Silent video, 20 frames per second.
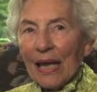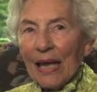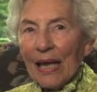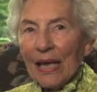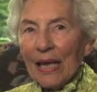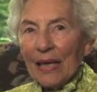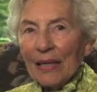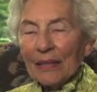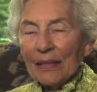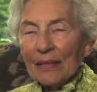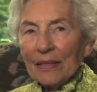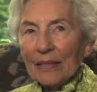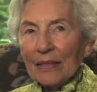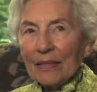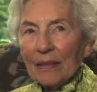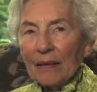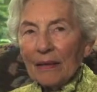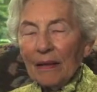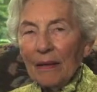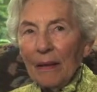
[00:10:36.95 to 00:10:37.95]
And
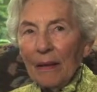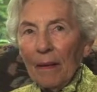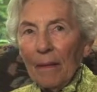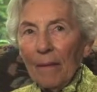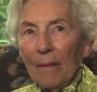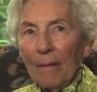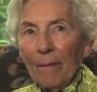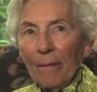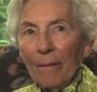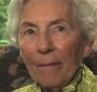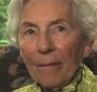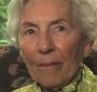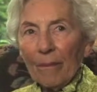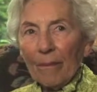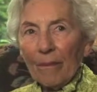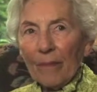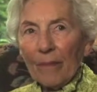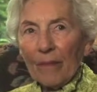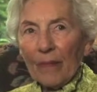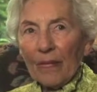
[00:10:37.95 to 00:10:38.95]
um,
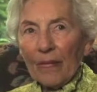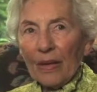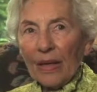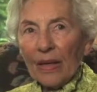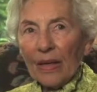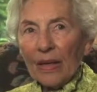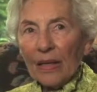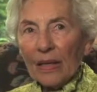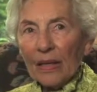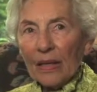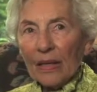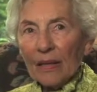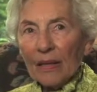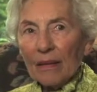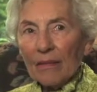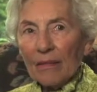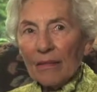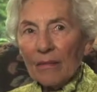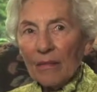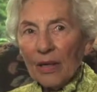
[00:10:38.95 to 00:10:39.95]

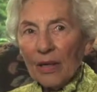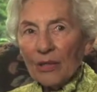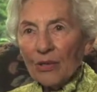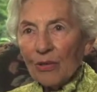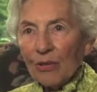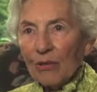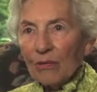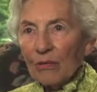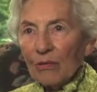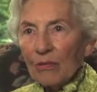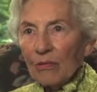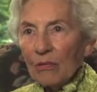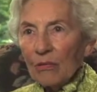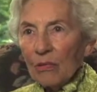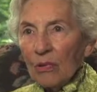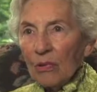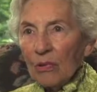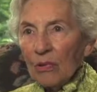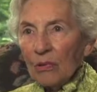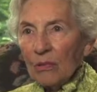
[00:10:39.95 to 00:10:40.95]
my children
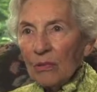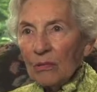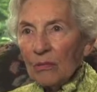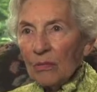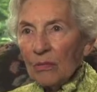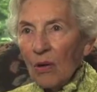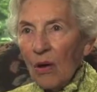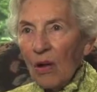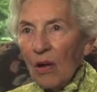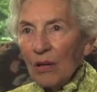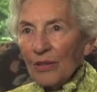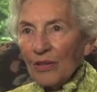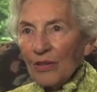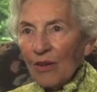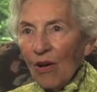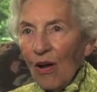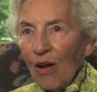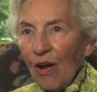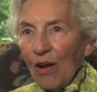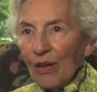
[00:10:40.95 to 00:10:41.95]
were all in
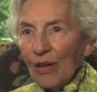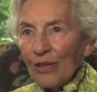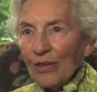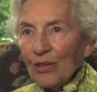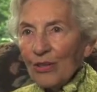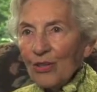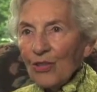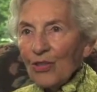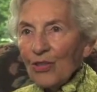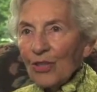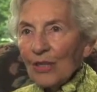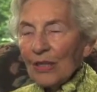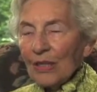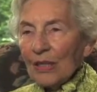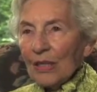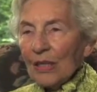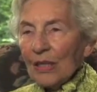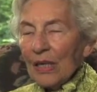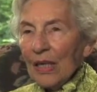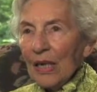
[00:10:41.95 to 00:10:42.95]
college.
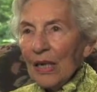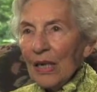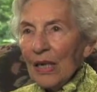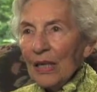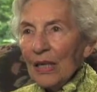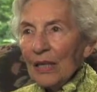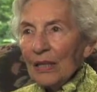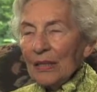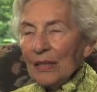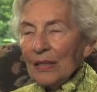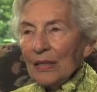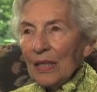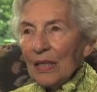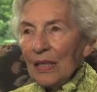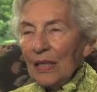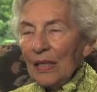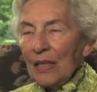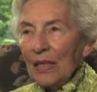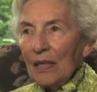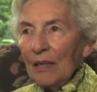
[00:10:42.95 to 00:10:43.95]
And
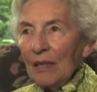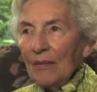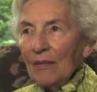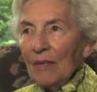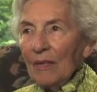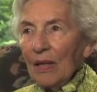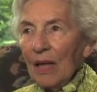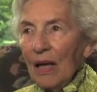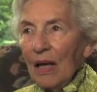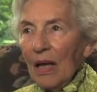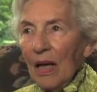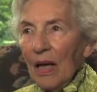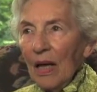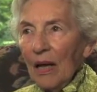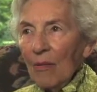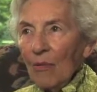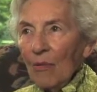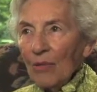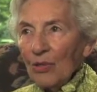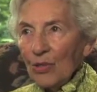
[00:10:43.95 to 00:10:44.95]
um,
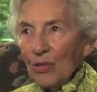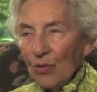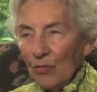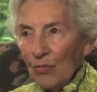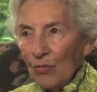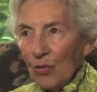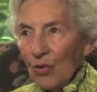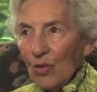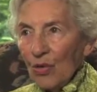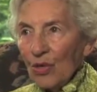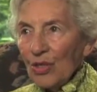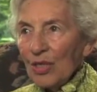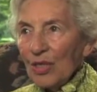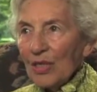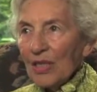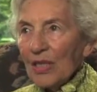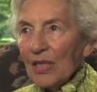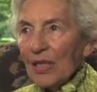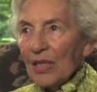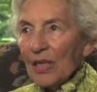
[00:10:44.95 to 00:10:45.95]
I was
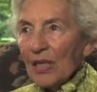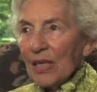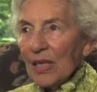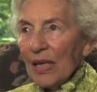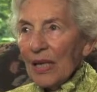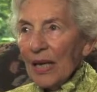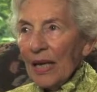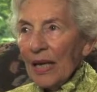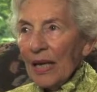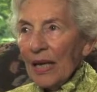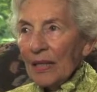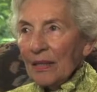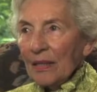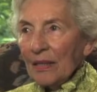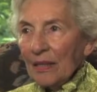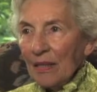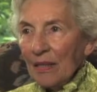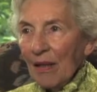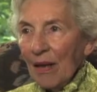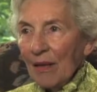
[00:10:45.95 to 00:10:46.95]
divorced and
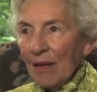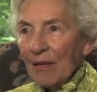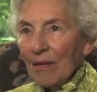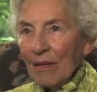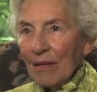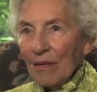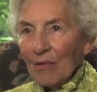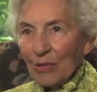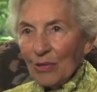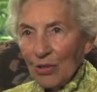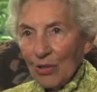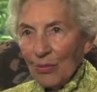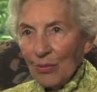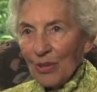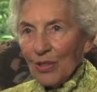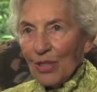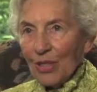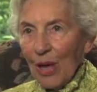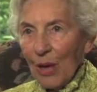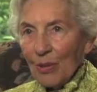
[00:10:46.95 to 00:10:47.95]
decided that it was too
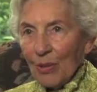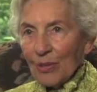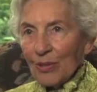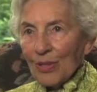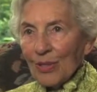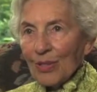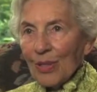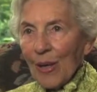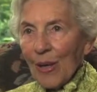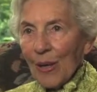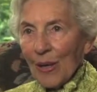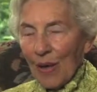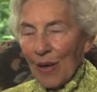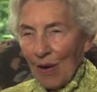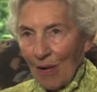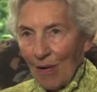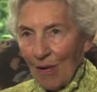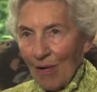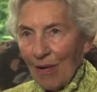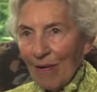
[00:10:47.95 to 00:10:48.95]
much house to take
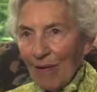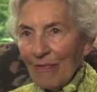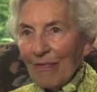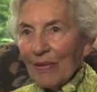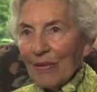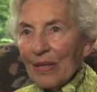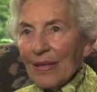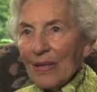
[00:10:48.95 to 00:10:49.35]
care of.